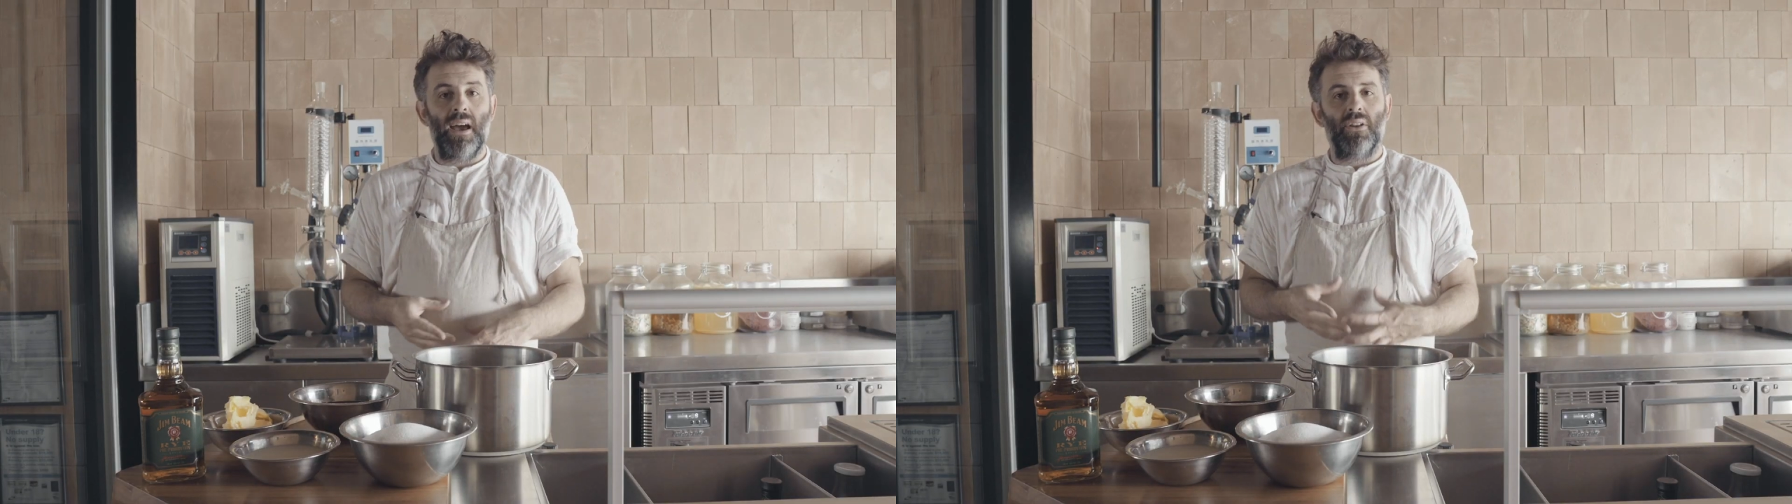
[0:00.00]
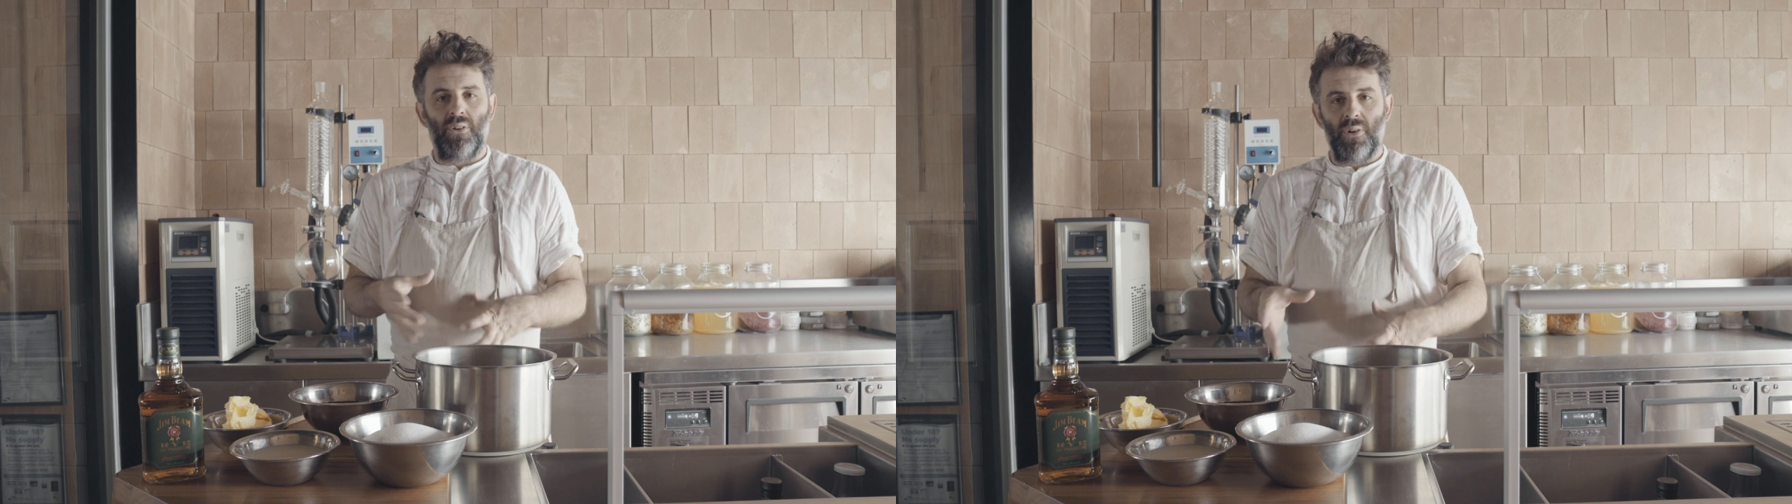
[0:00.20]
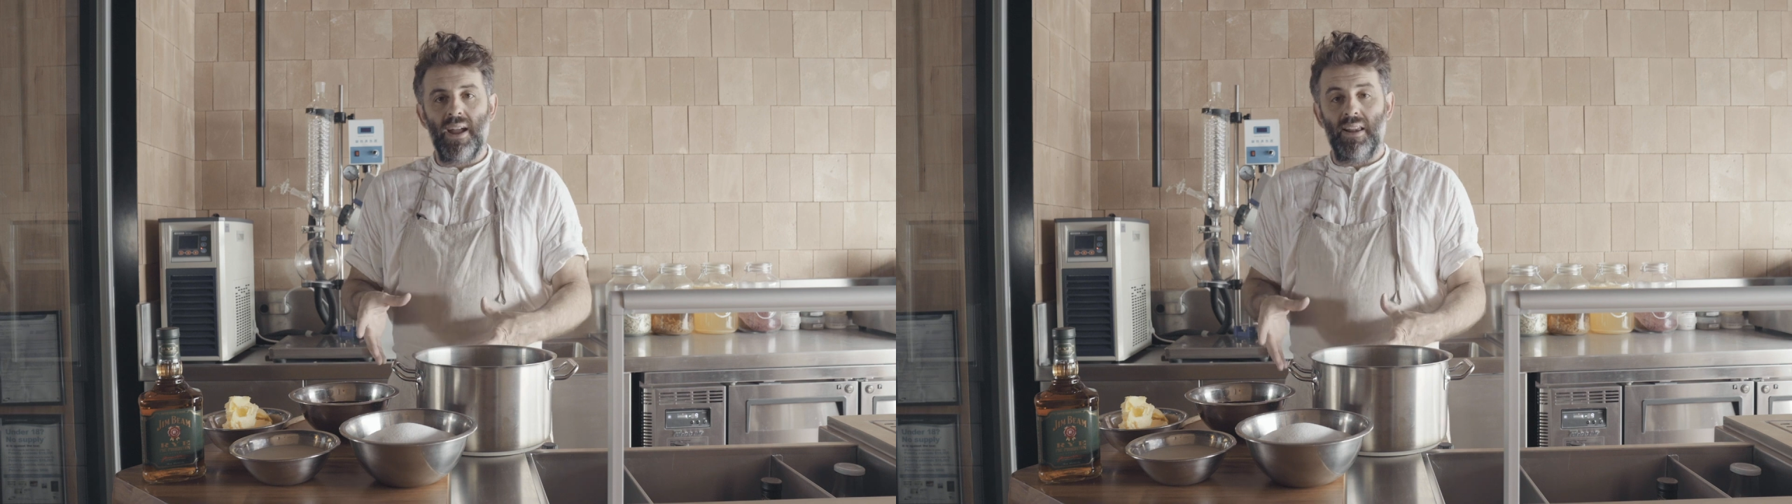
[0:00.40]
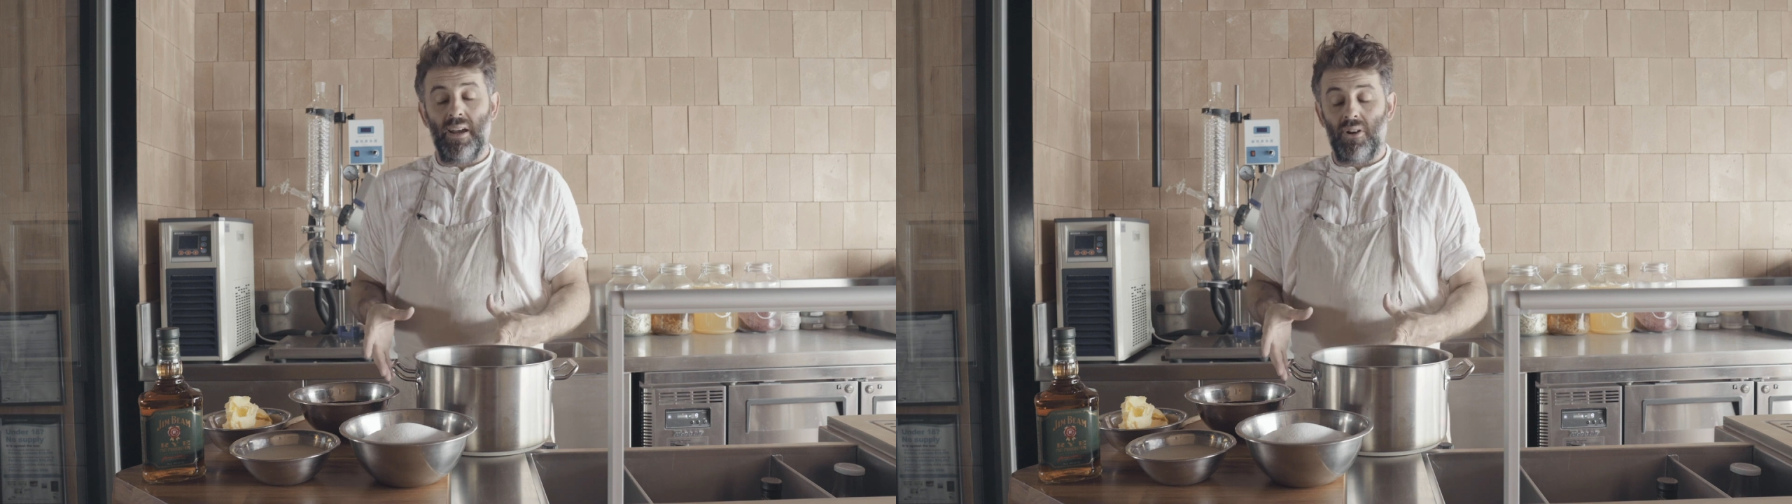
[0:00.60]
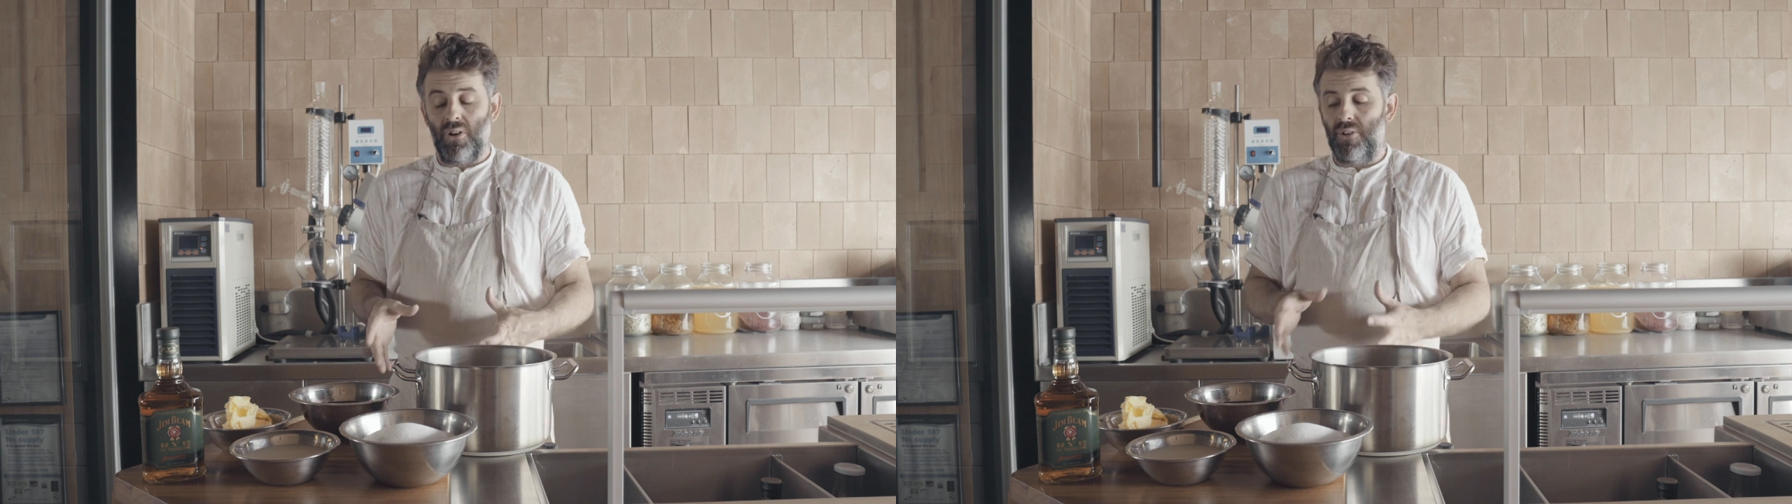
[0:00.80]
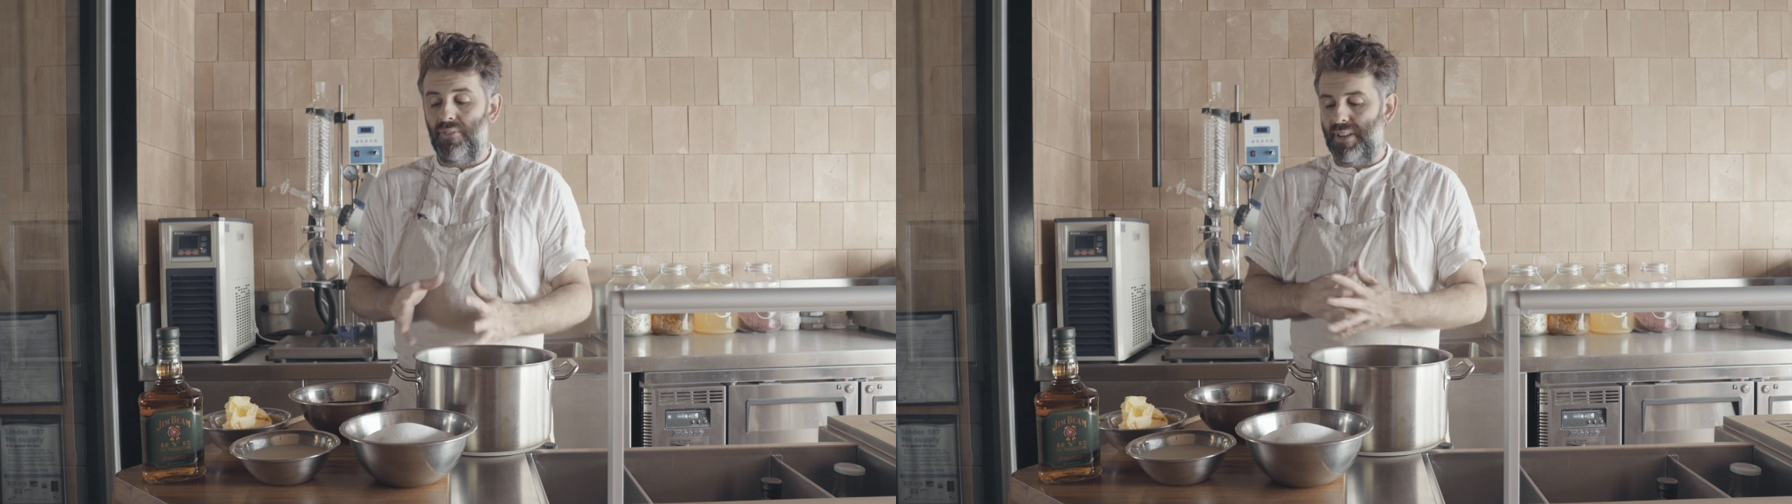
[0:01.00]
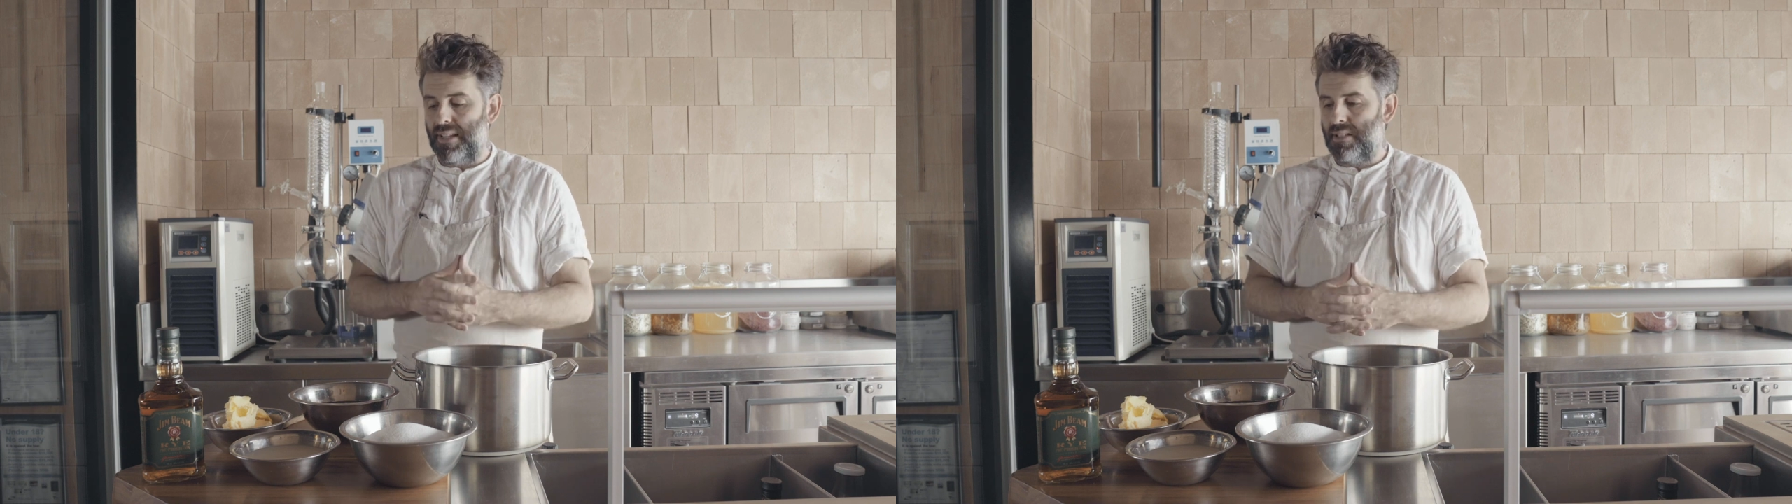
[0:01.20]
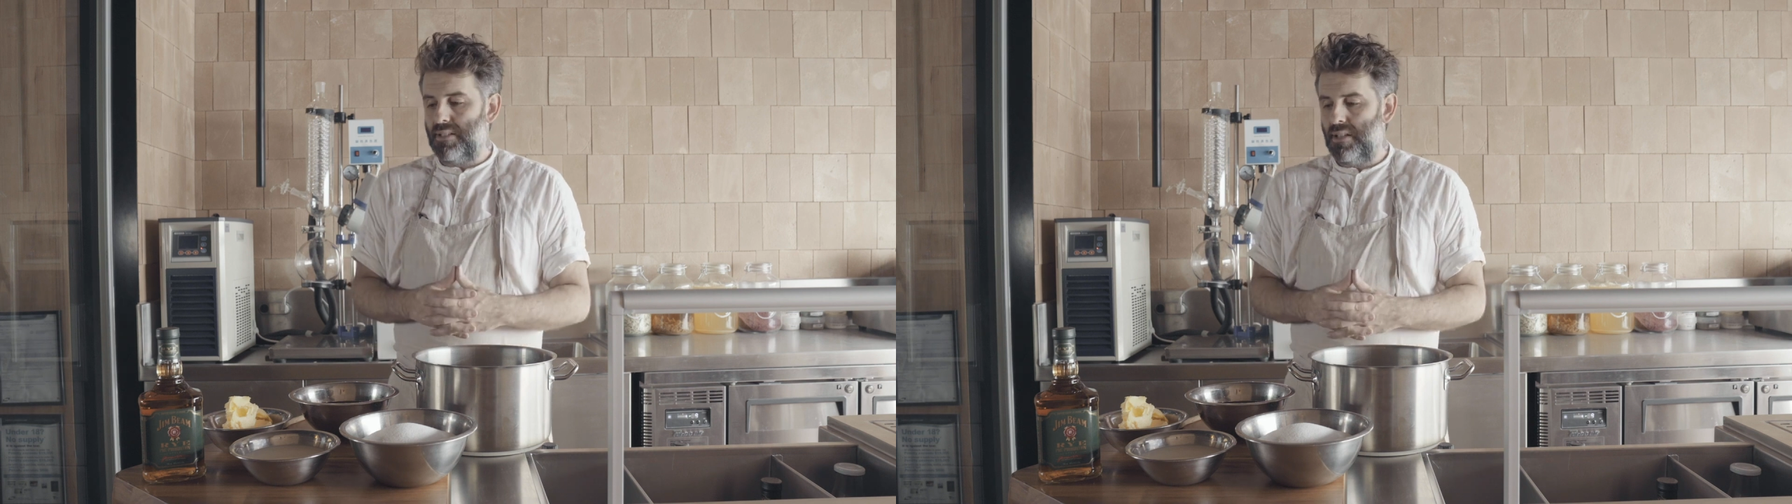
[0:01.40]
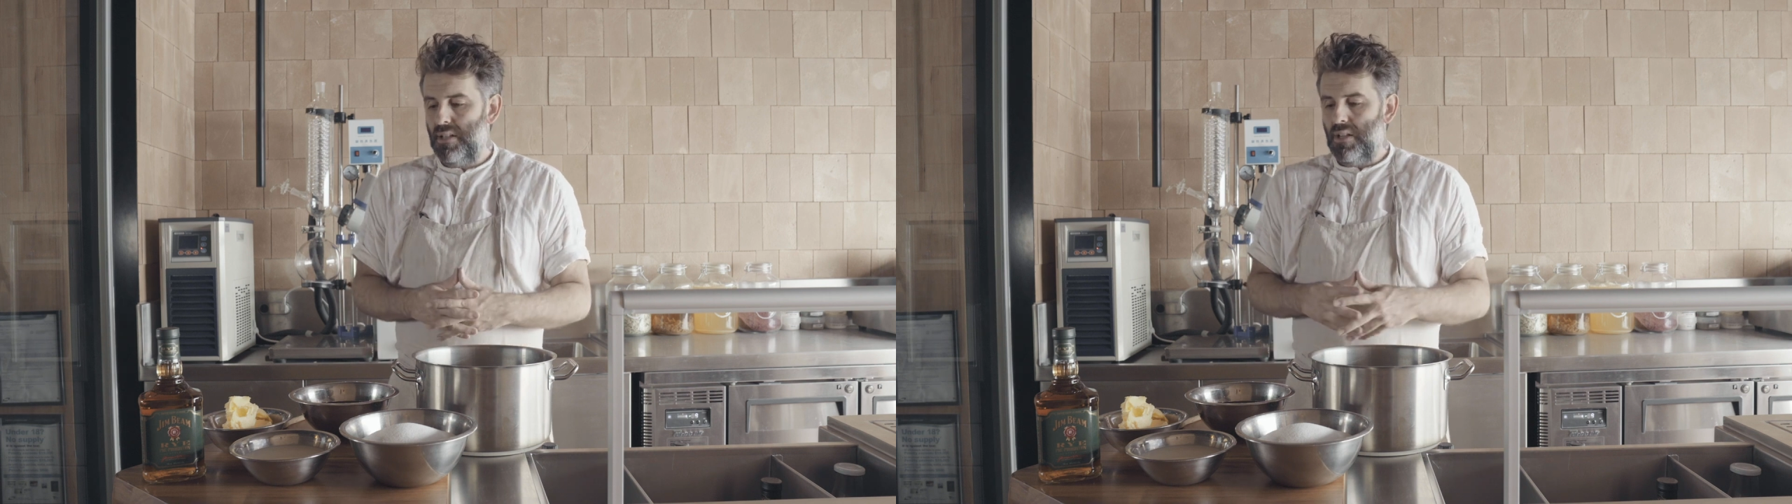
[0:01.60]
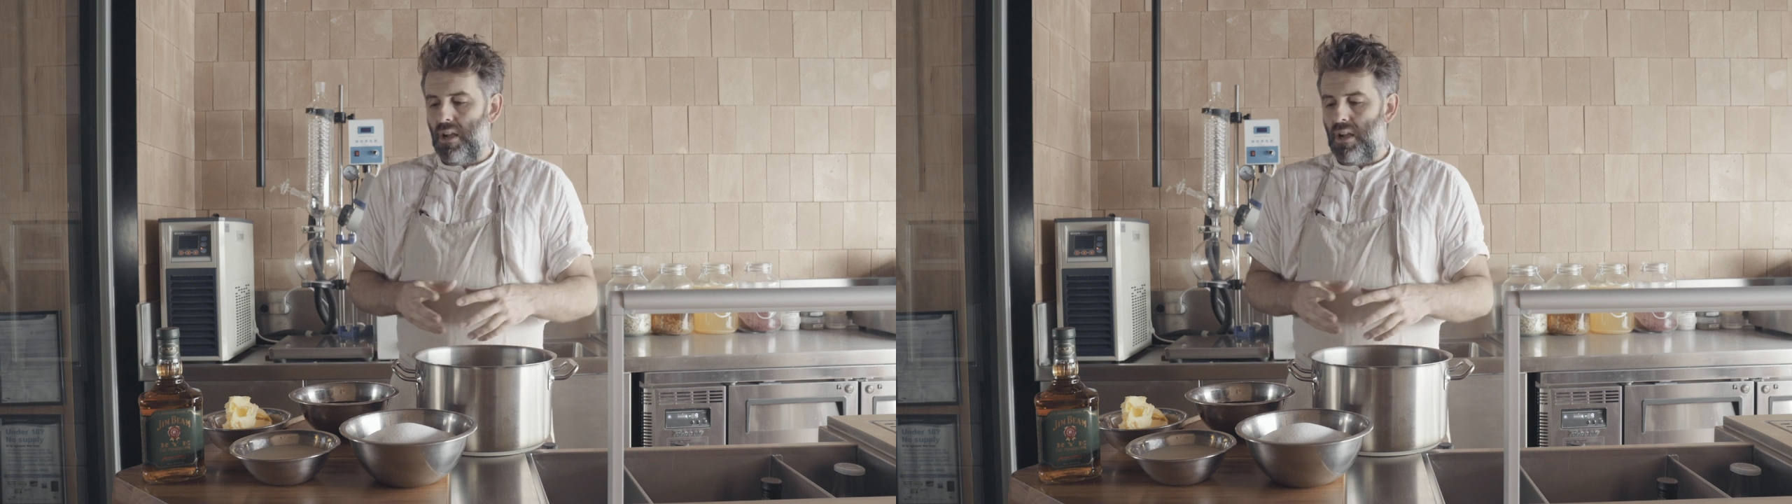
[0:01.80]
how to create our own vinegars,